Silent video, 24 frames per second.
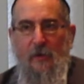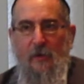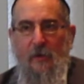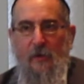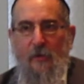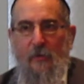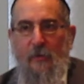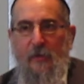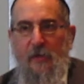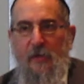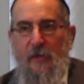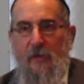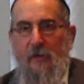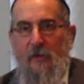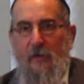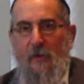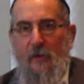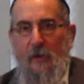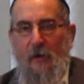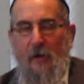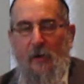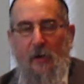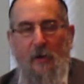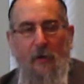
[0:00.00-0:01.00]
the
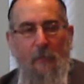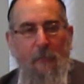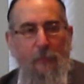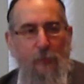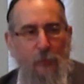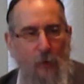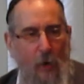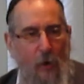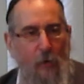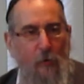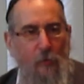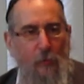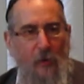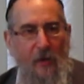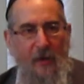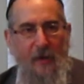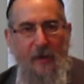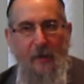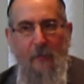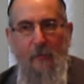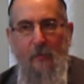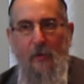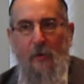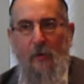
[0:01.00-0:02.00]

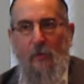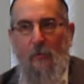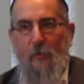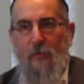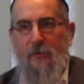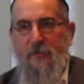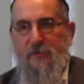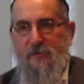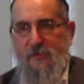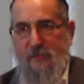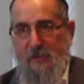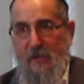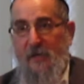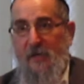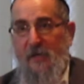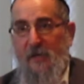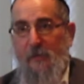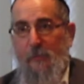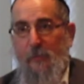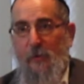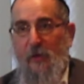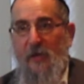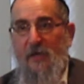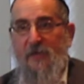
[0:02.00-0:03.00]
program was
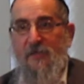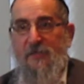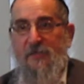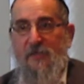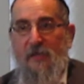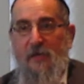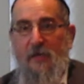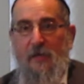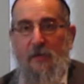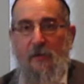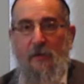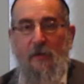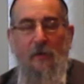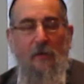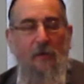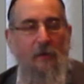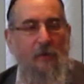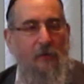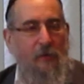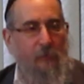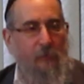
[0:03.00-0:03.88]
taking place in